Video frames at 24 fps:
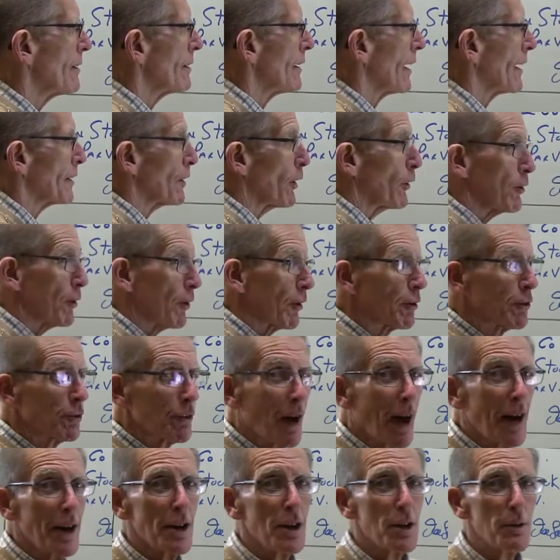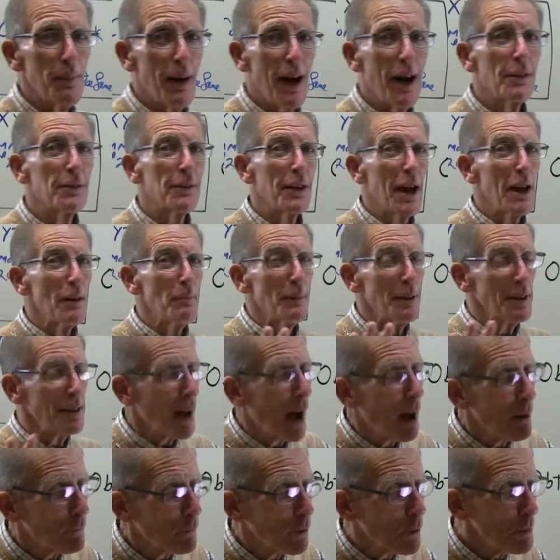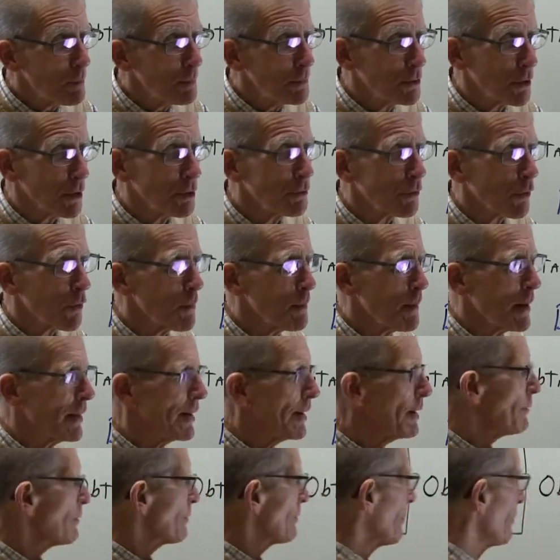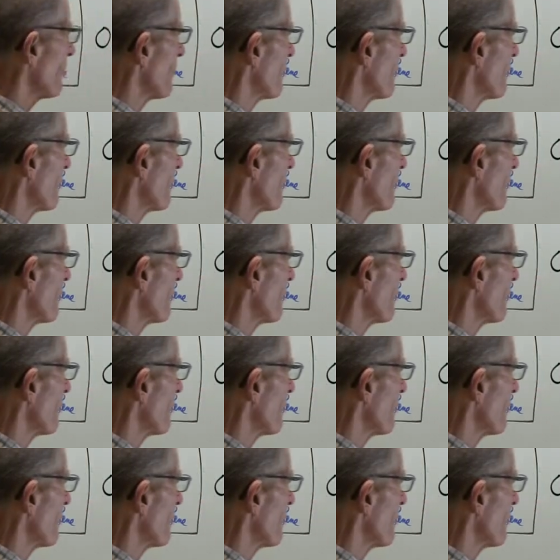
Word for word: I know you're excited about that, but not for just for a minute.